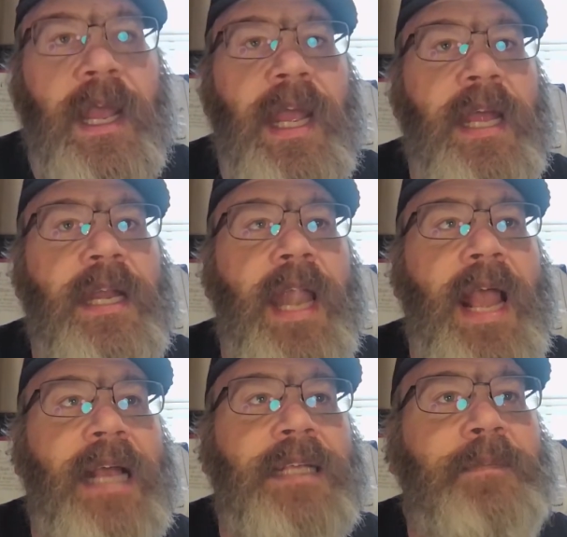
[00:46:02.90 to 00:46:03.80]
And
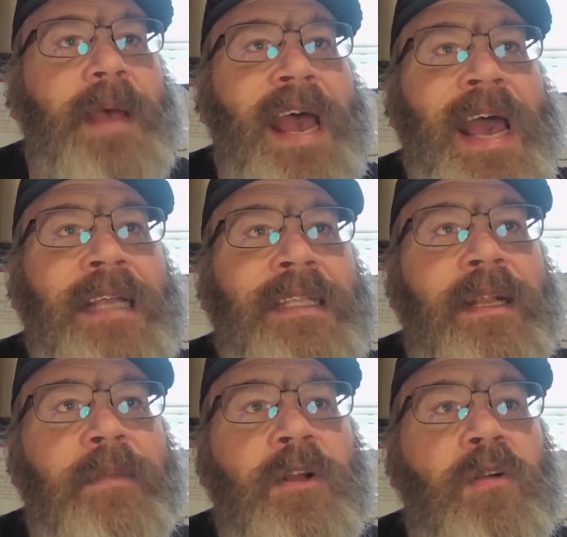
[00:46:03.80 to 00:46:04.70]
last pack
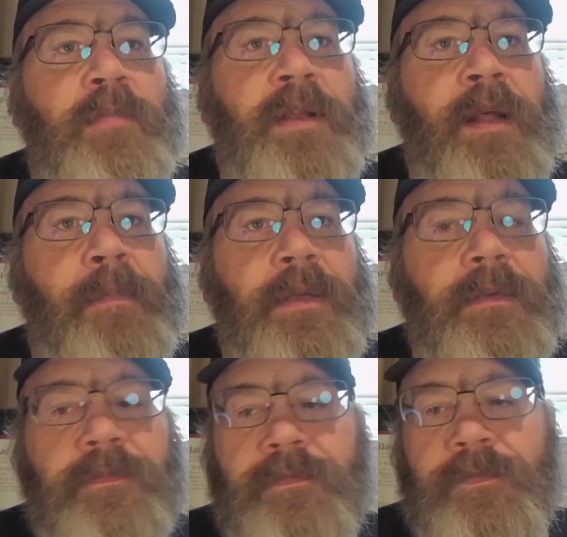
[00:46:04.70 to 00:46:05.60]
that I'm going to open up.
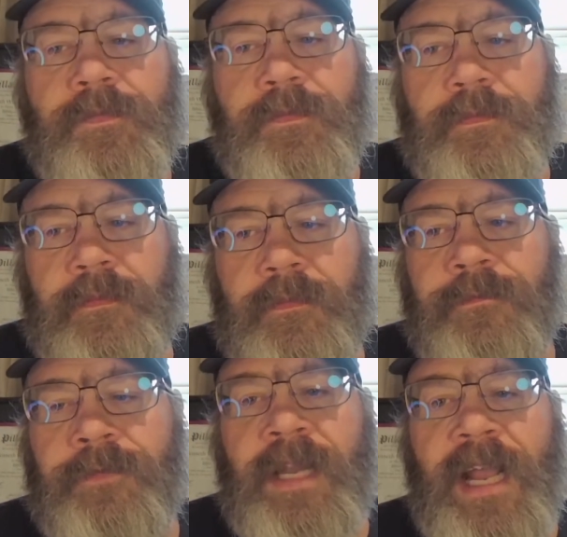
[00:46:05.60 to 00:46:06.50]

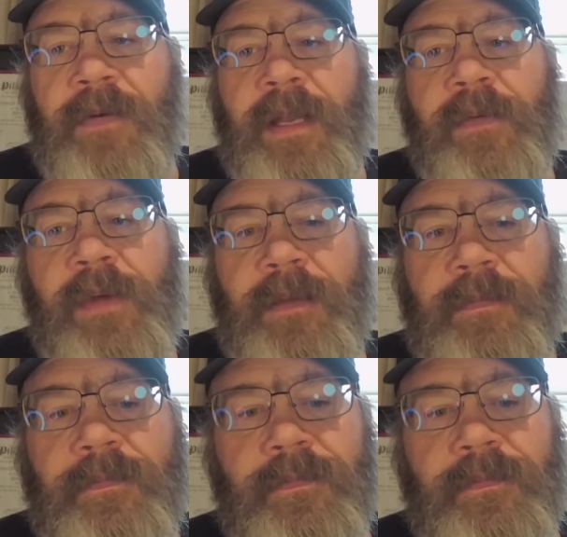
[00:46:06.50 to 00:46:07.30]
For now, anyway.